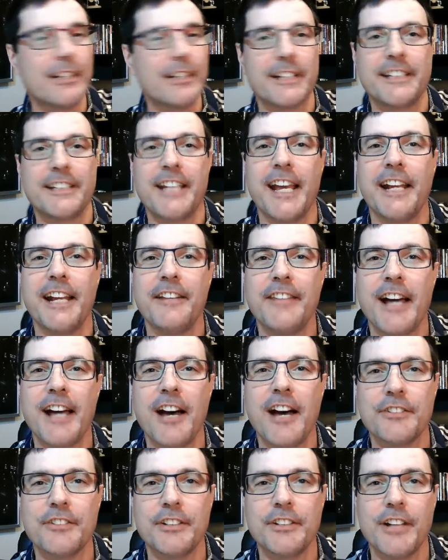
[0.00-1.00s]
to
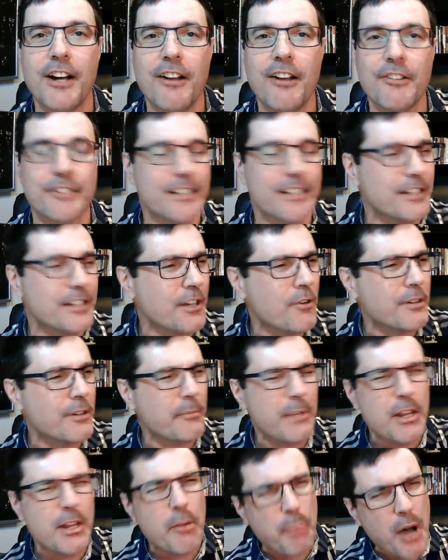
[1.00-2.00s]
$10,000. It's going,
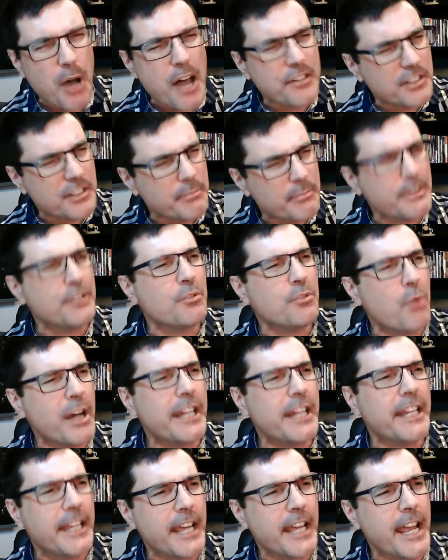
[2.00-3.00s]
possibly
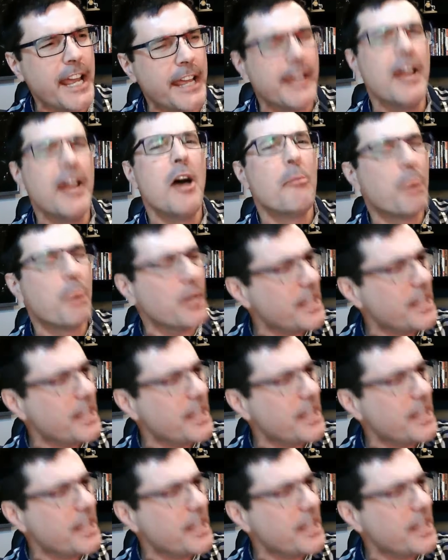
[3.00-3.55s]
20K, but